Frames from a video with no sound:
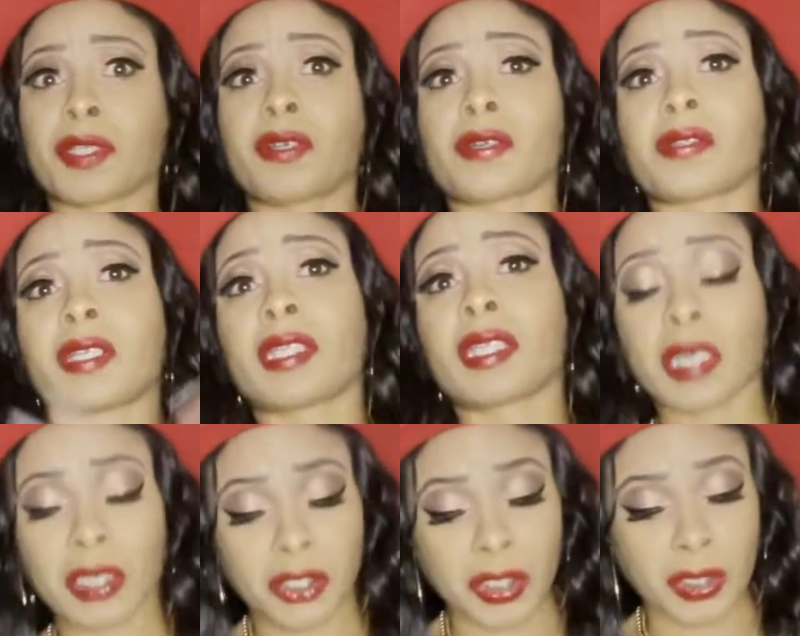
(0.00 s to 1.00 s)
girls are in the
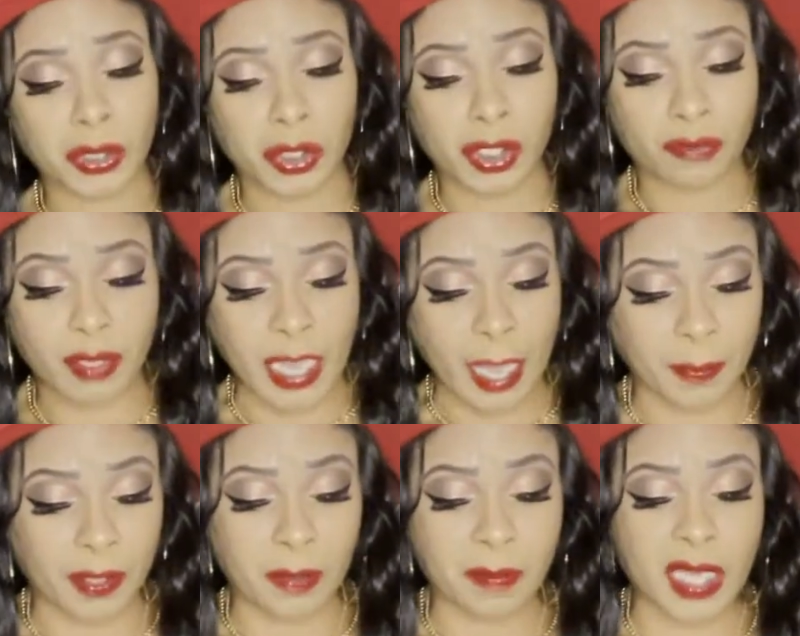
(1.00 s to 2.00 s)
kitchen just
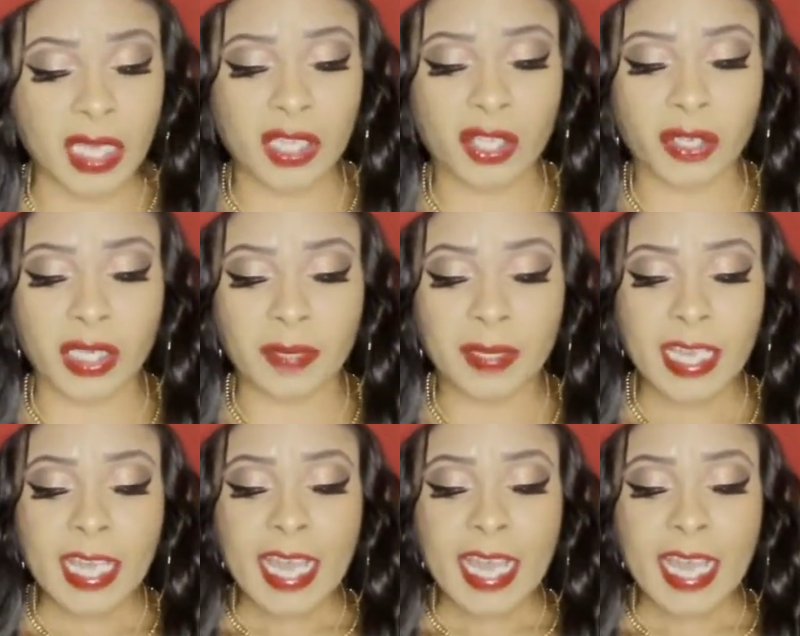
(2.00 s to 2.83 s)
recapping the meet and greet,